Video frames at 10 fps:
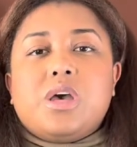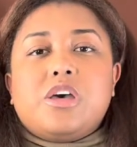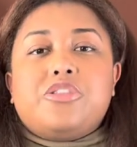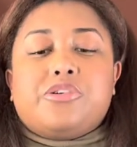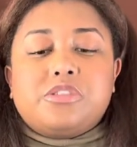
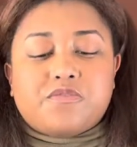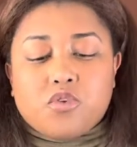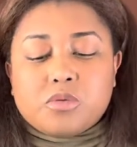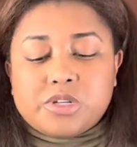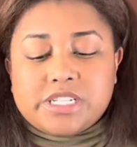those
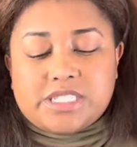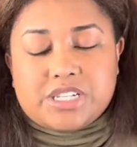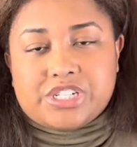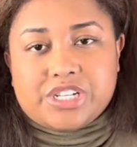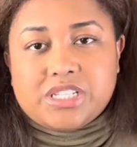formal
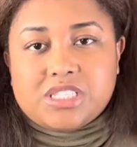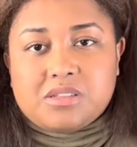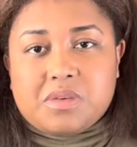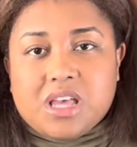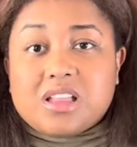decisions
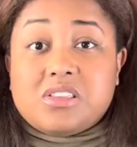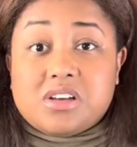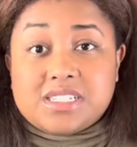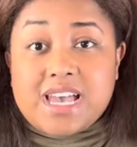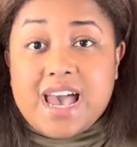being
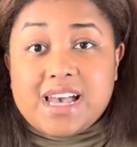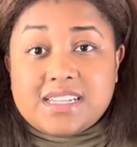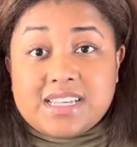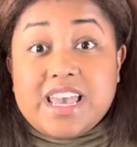looked at